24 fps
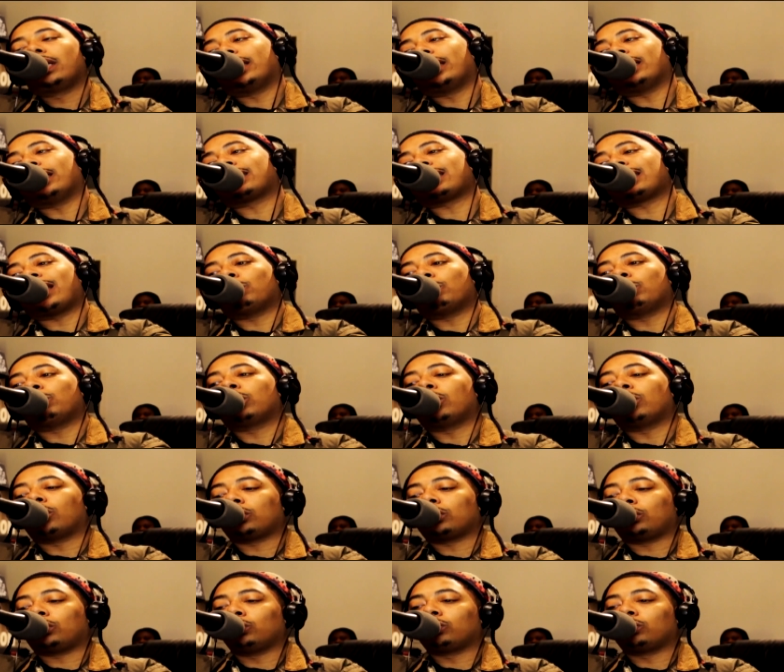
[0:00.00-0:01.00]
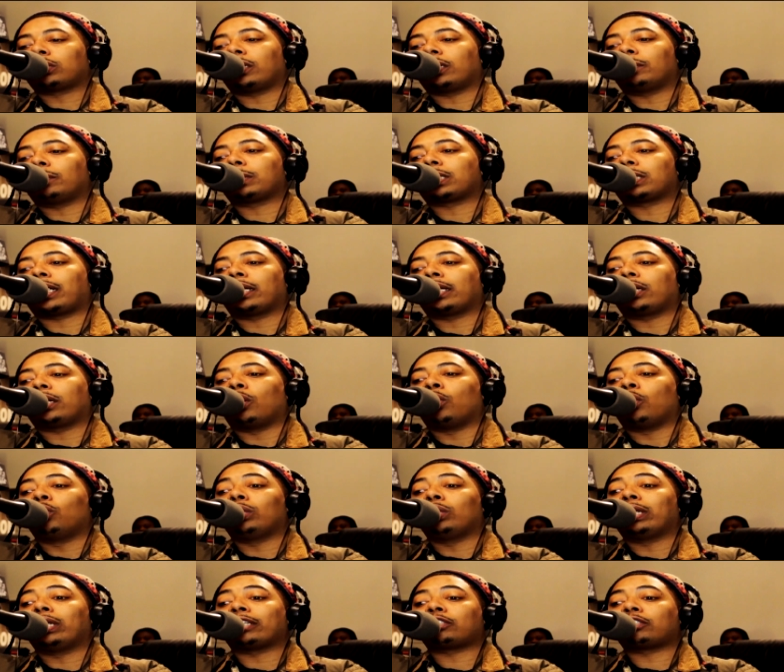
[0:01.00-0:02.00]
It's like we gonna do something. It's like
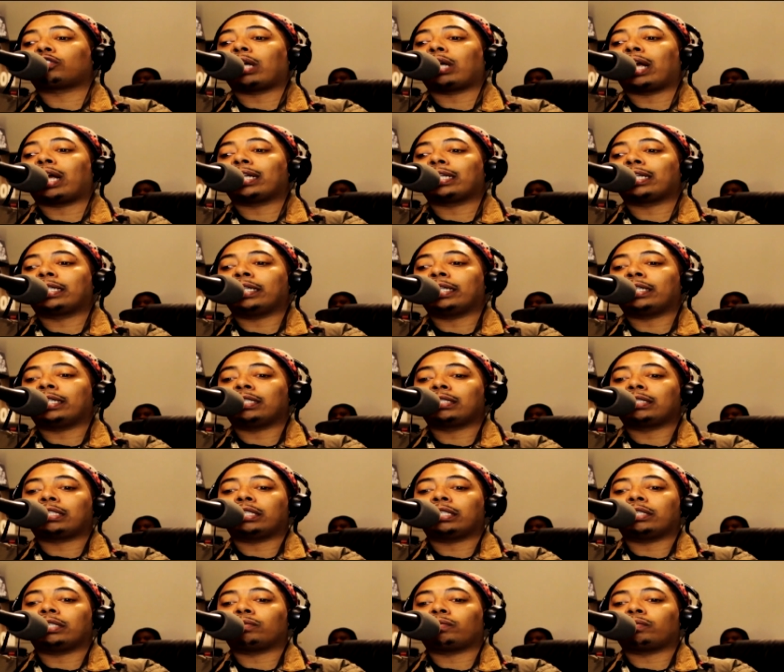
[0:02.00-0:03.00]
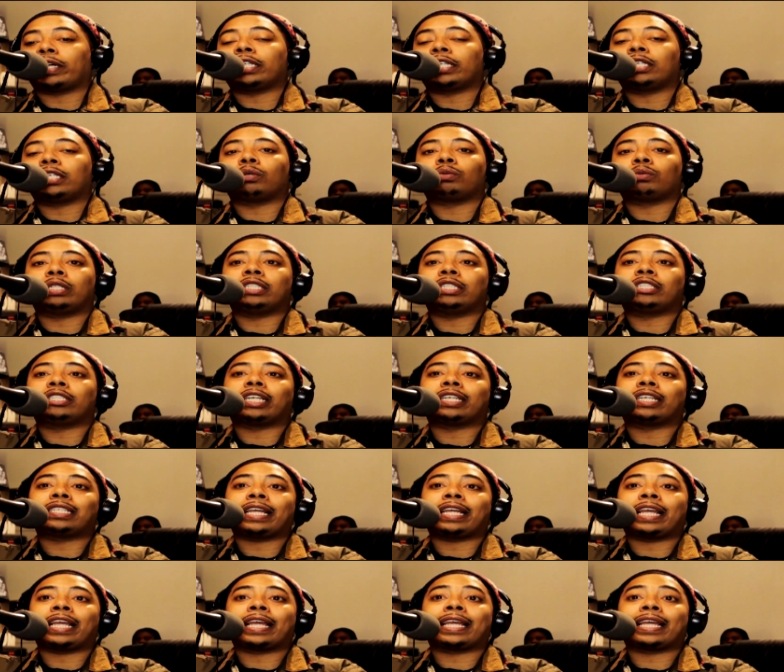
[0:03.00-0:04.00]
oh let's try to get into the radio DJ's
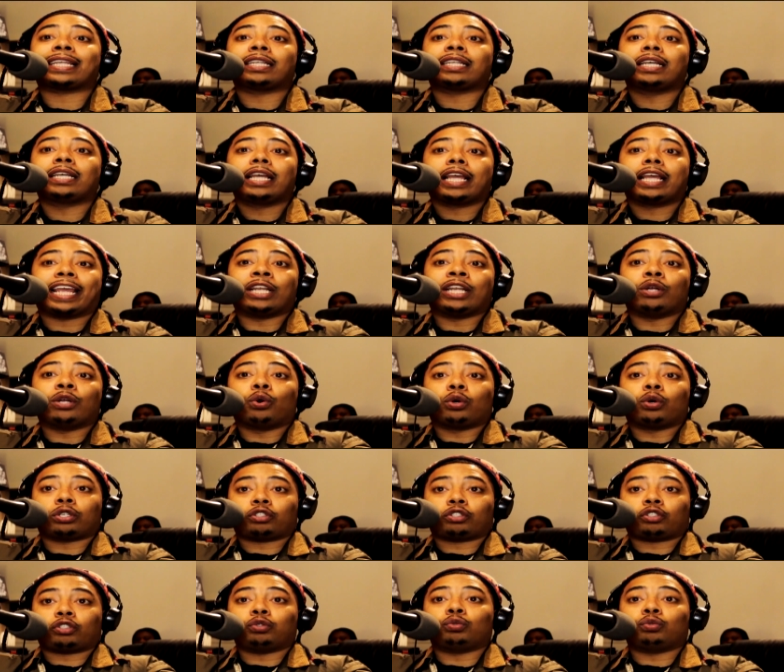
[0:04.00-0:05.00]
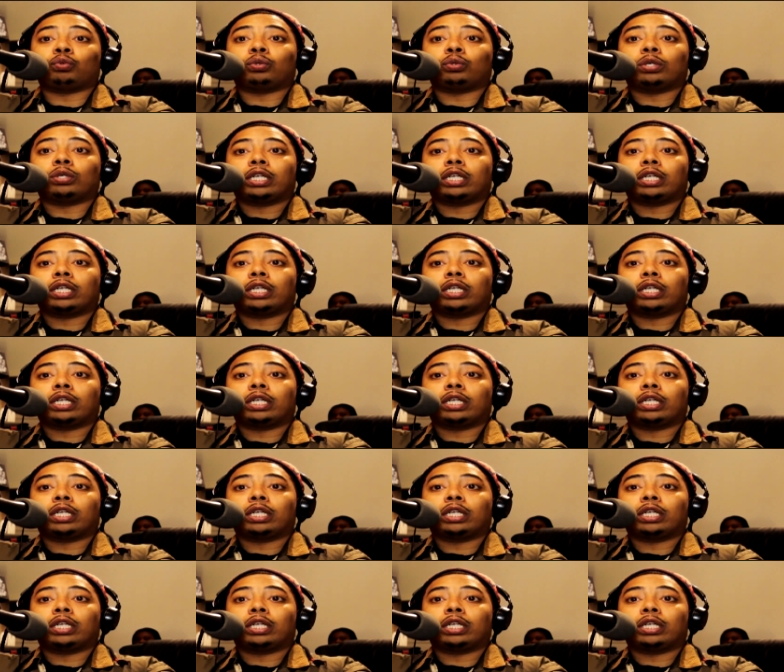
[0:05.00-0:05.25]
hand in order to